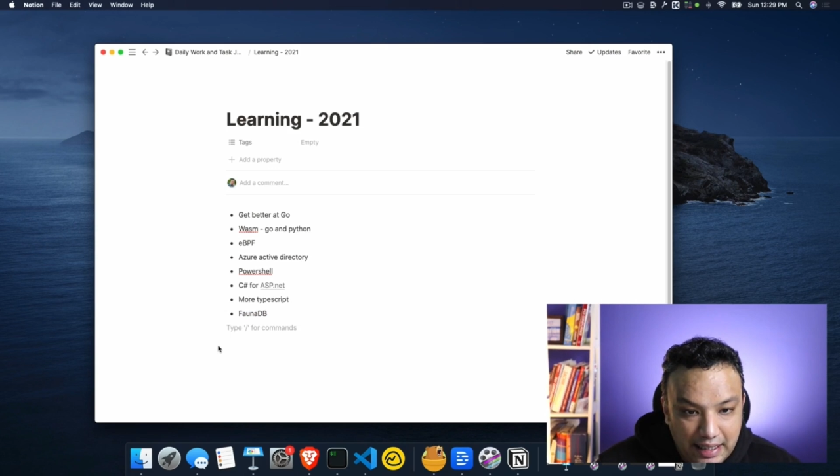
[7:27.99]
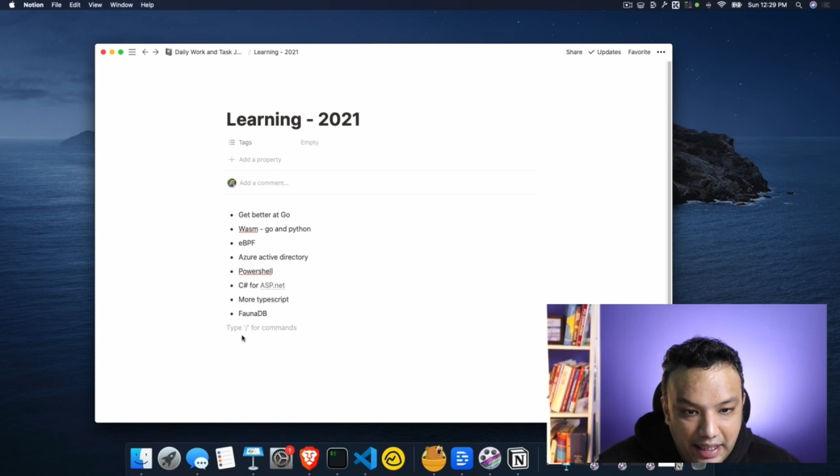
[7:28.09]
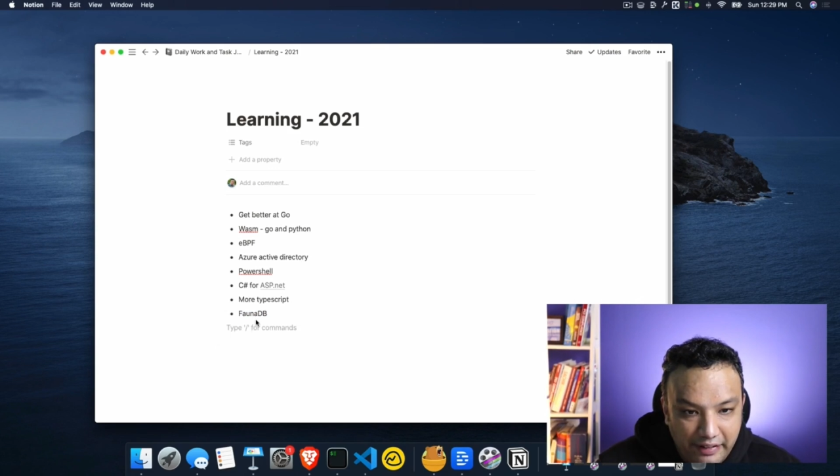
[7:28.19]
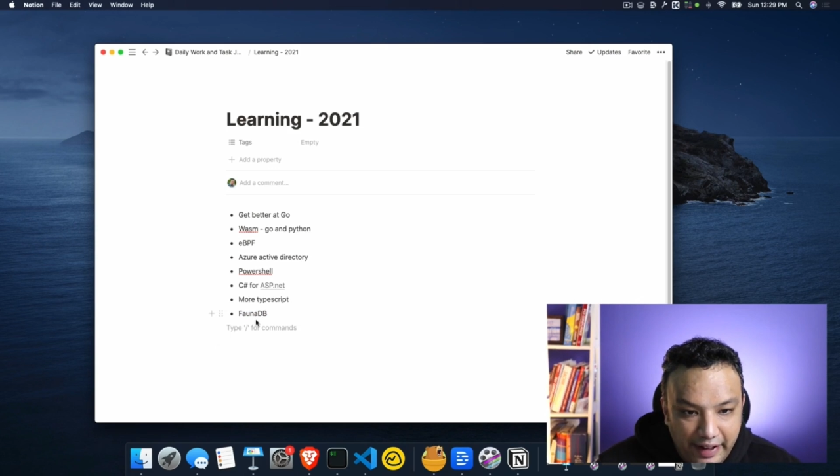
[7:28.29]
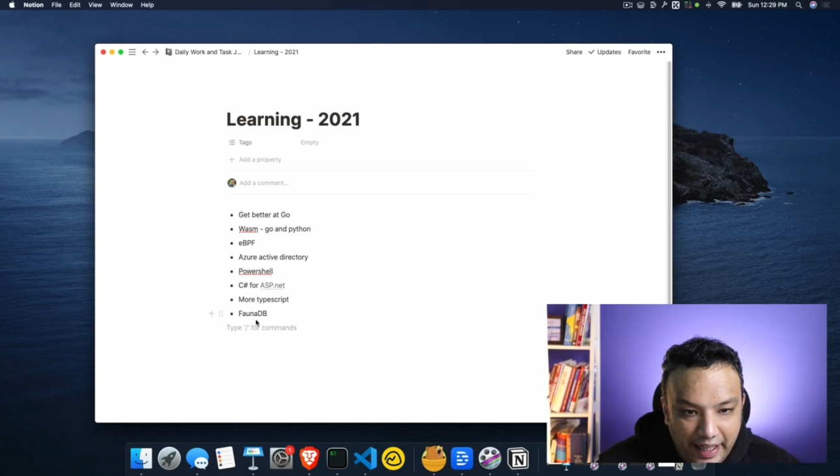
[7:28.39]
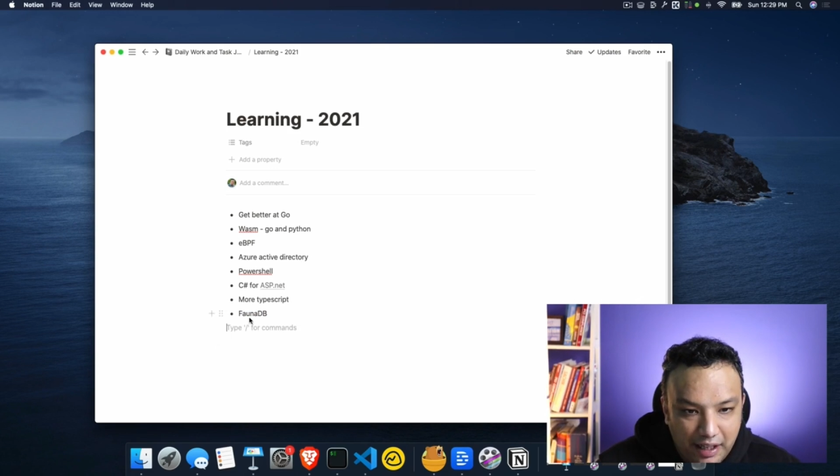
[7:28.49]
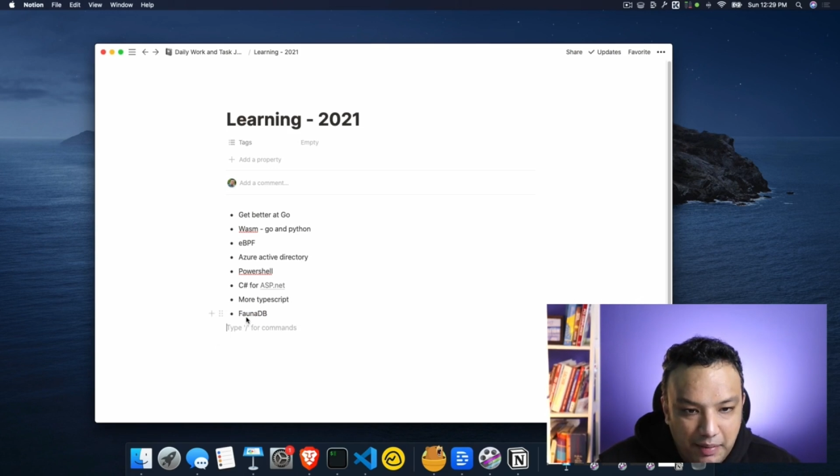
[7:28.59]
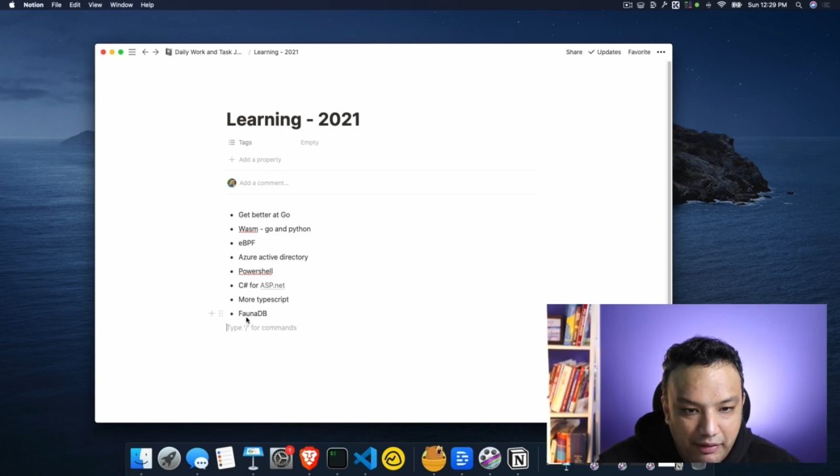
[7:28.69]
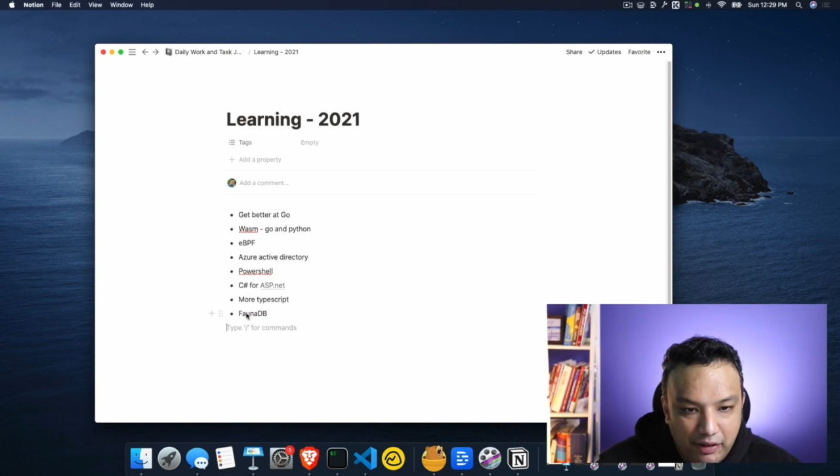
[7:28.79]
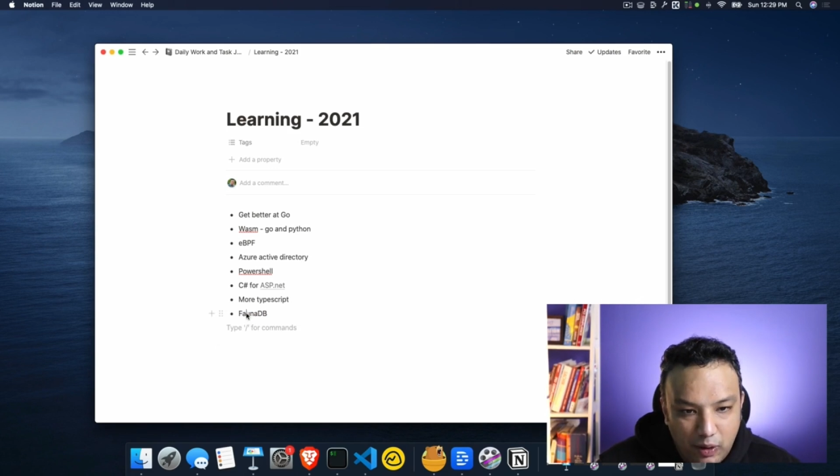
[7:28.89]
evaded me
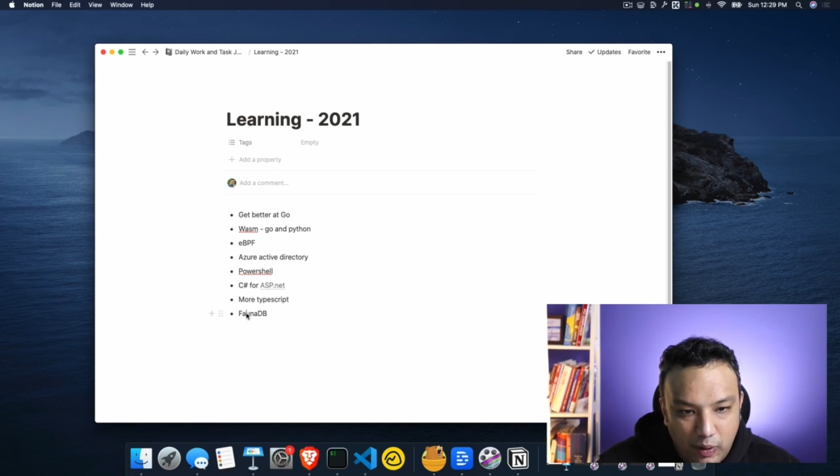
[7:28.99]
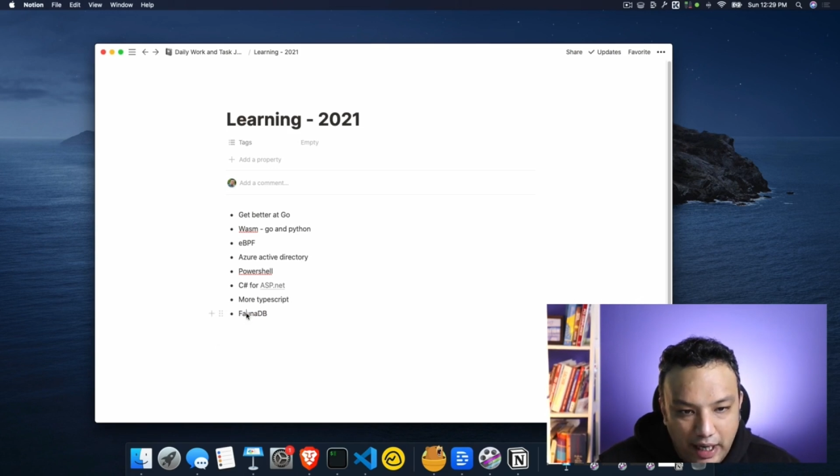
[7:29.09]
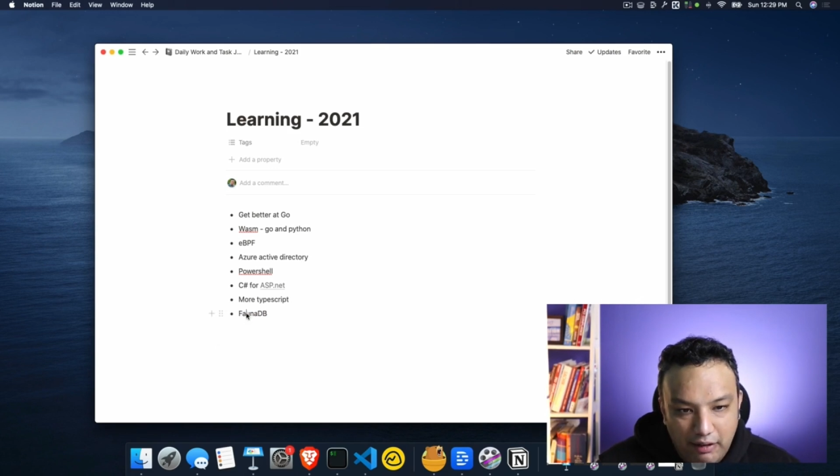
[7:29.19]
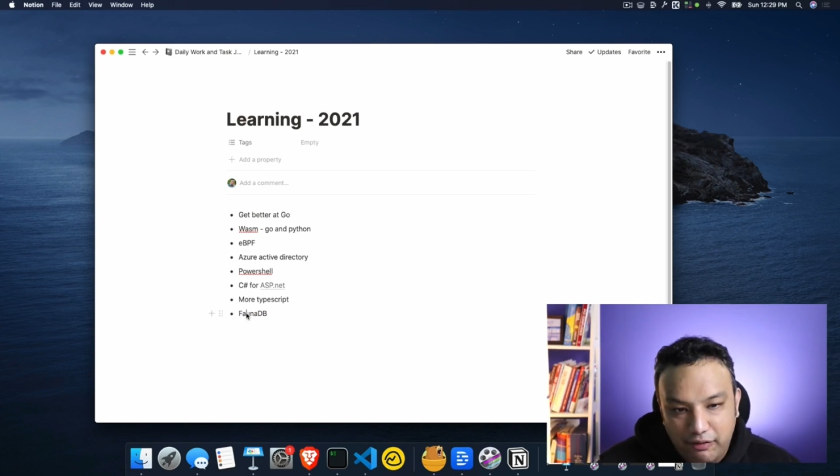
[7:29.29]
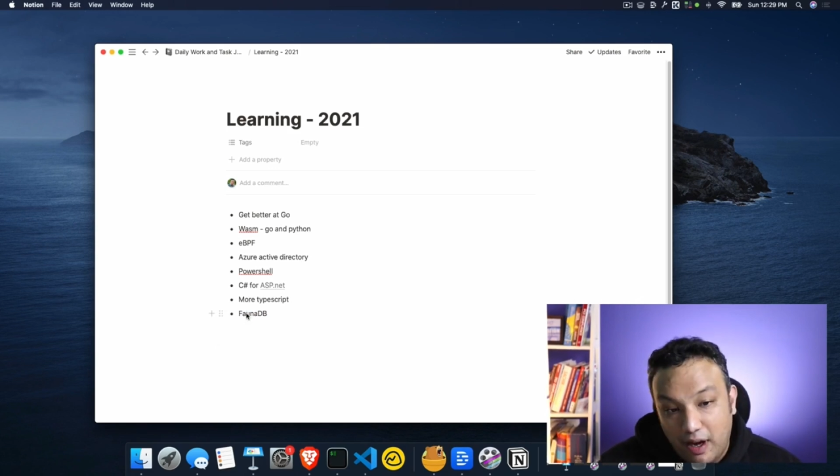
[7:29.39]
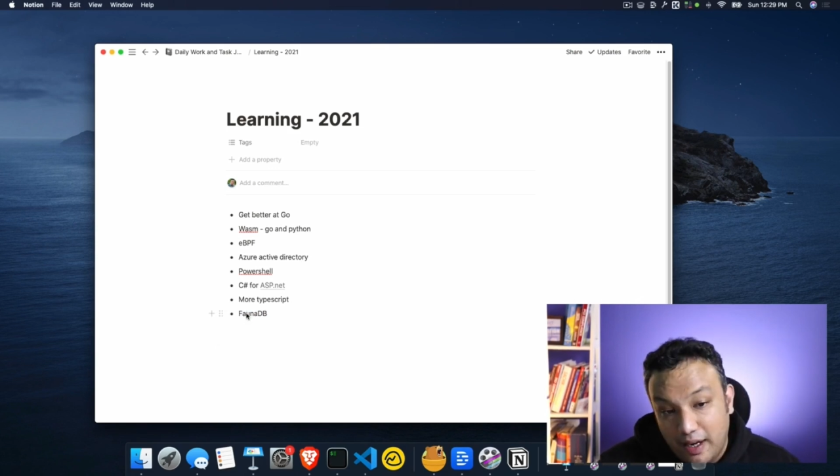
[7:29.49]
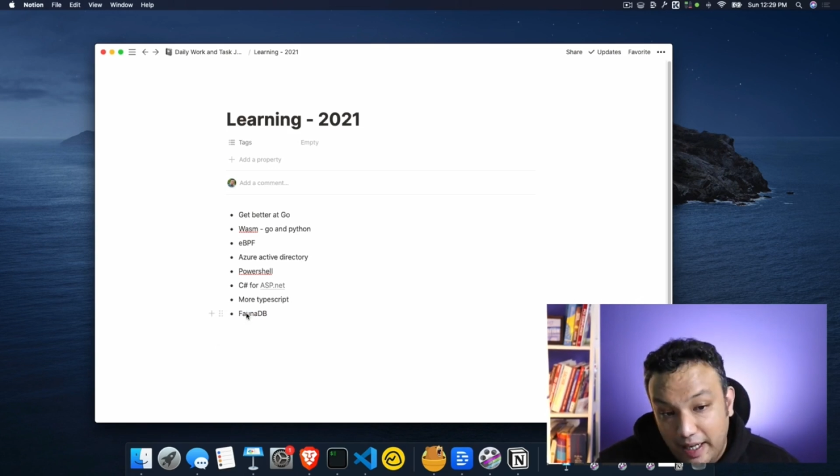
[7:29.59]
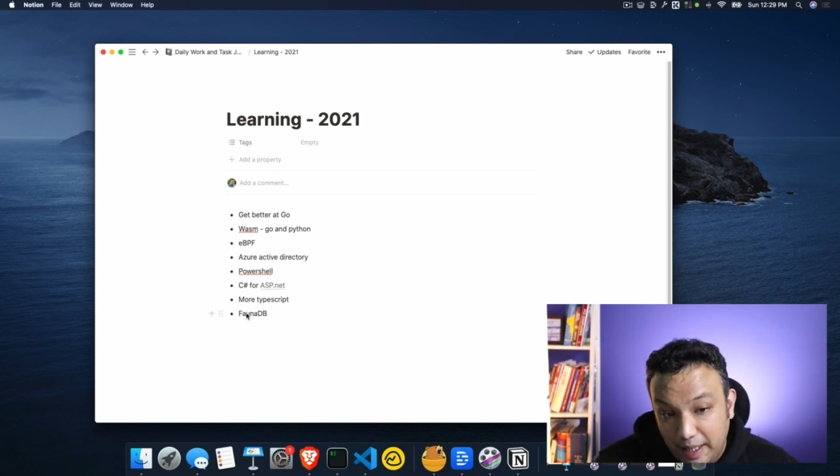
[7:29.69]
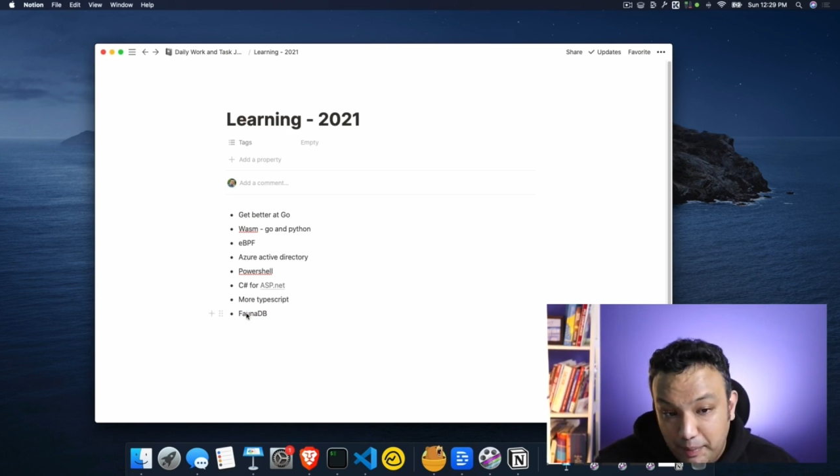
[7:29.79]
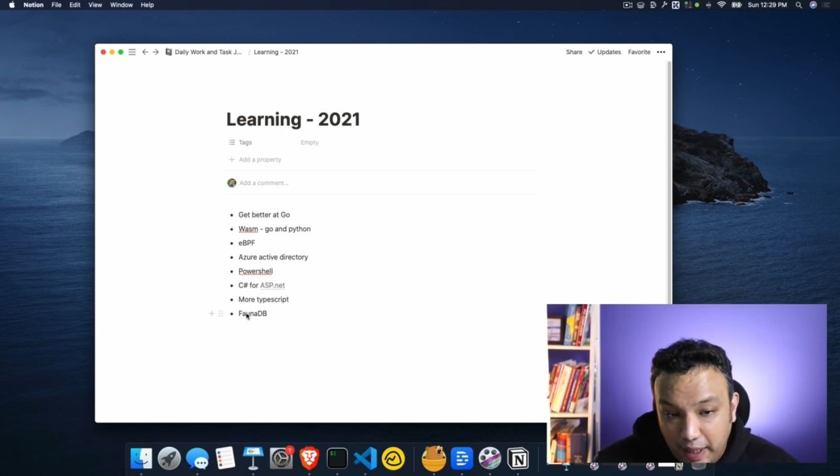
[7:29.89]
for a while,
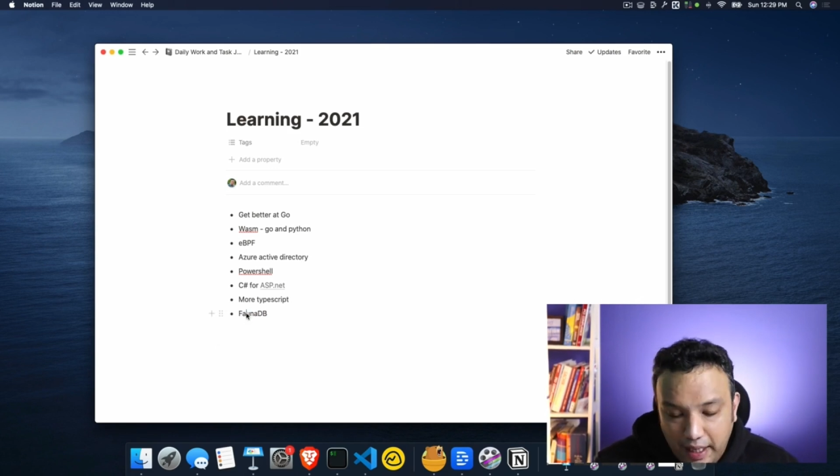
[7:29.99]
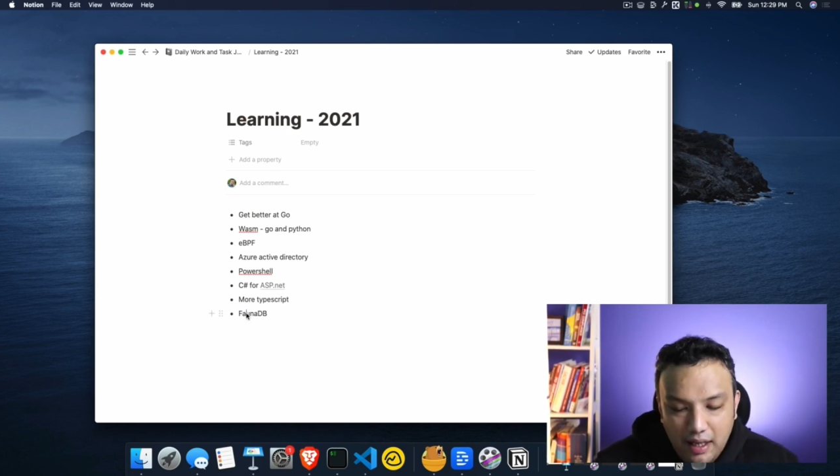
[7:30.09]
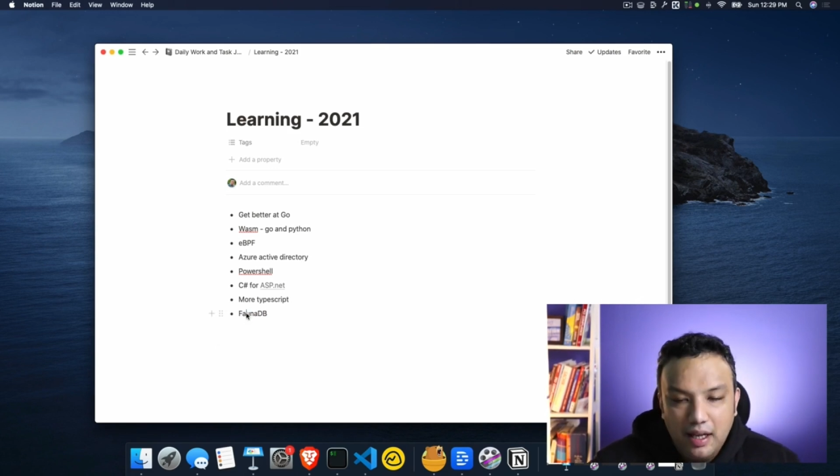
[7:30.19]
FaunaDB.